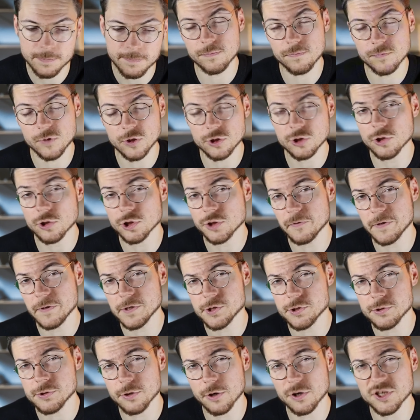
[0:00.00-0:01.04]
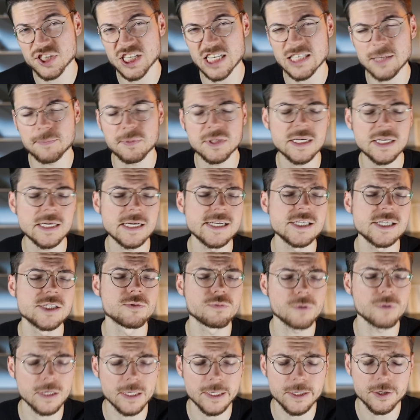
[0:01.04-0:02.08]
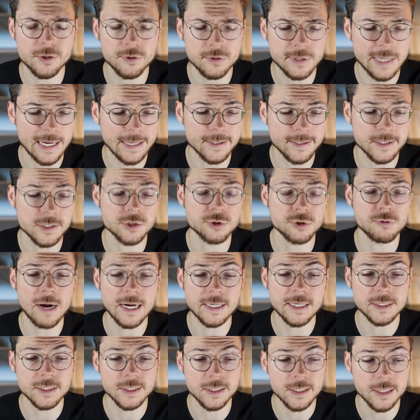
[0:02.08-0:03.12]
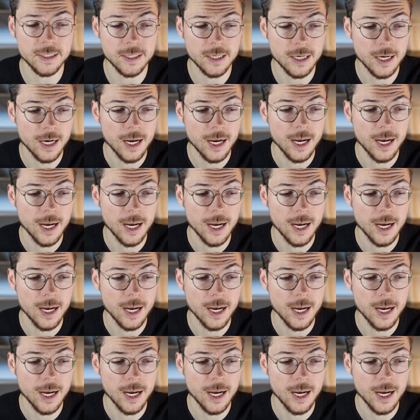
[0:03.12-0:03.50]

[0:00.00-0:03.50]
The search feature on ChatGPT is really good at extracting